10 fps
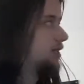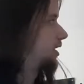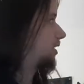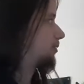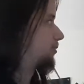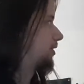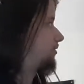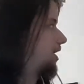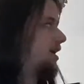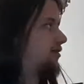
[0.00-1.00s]
Like, if
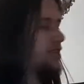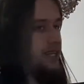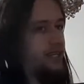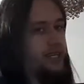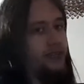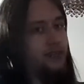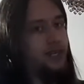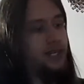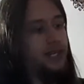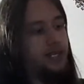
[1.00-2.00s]
I have Jack Daniels
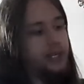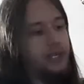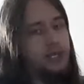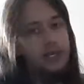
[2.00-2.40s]
again,